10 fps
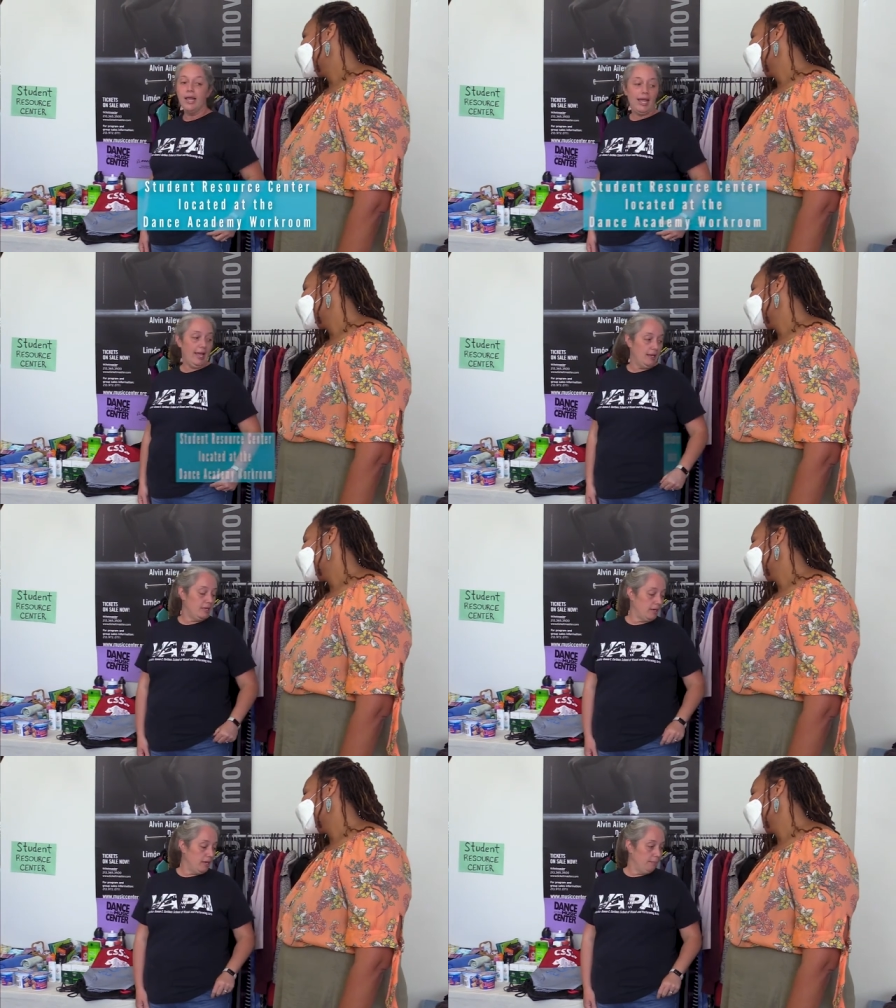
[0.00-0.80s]

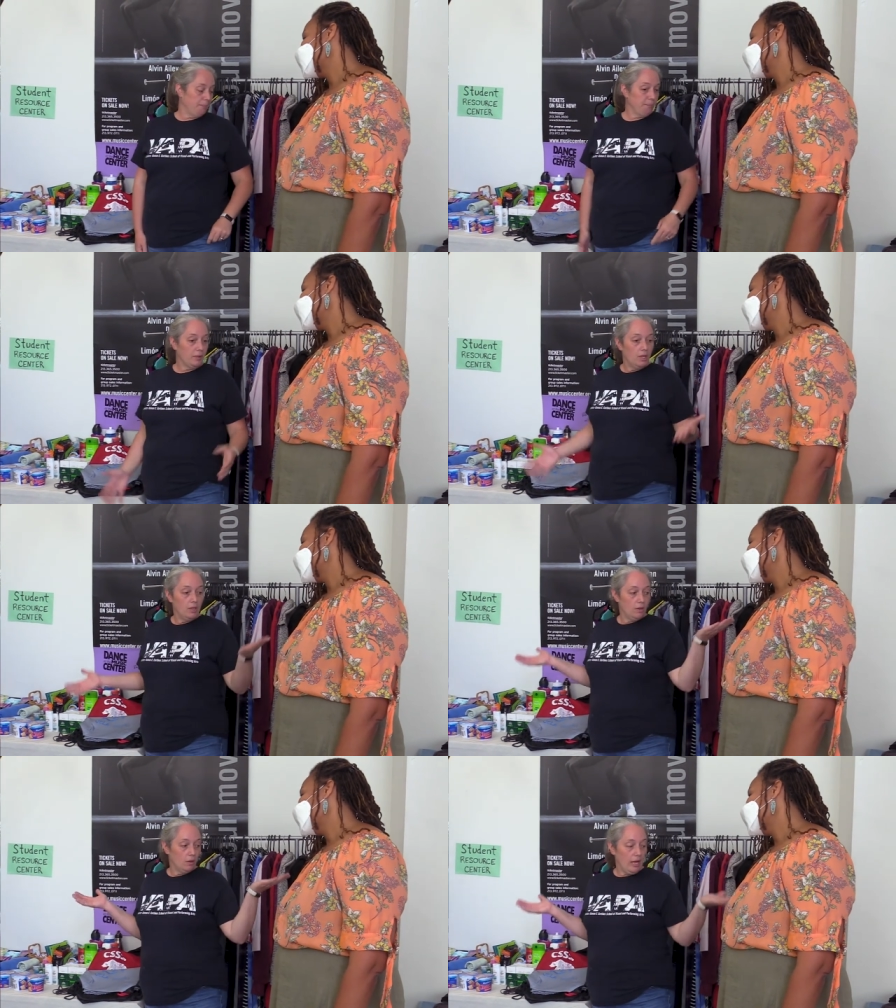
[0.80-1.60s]
And um,
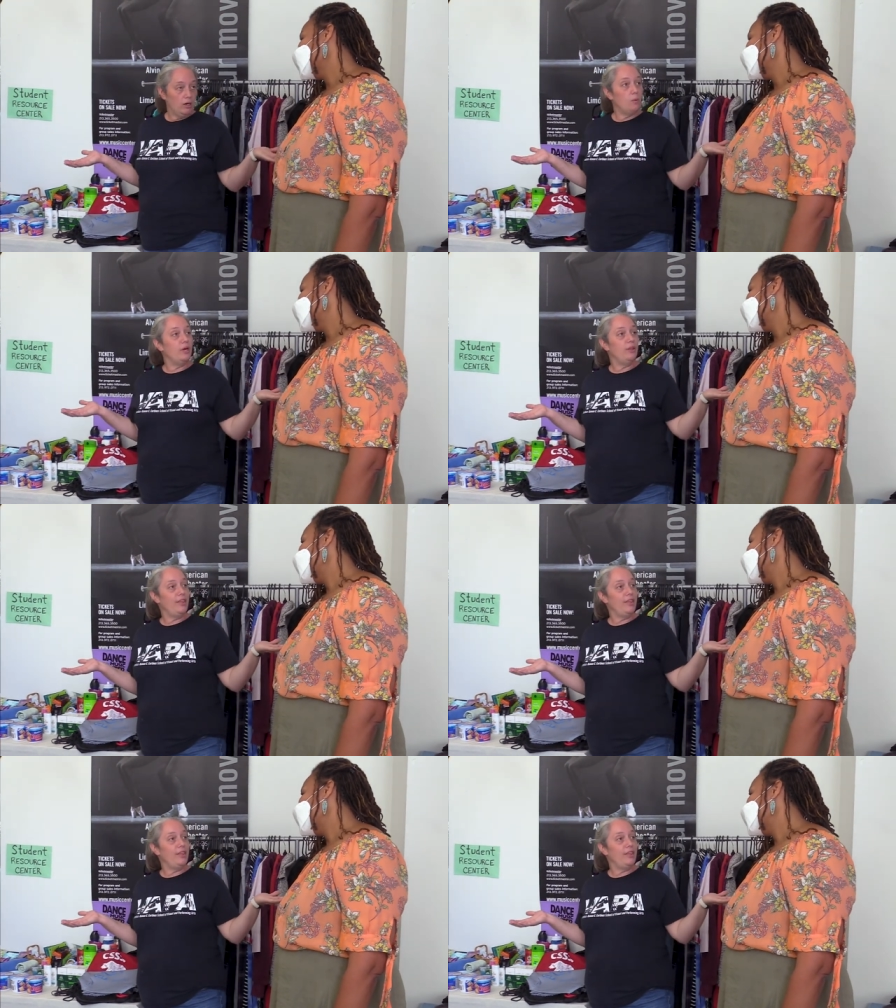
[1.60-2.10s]
I don't know, what do you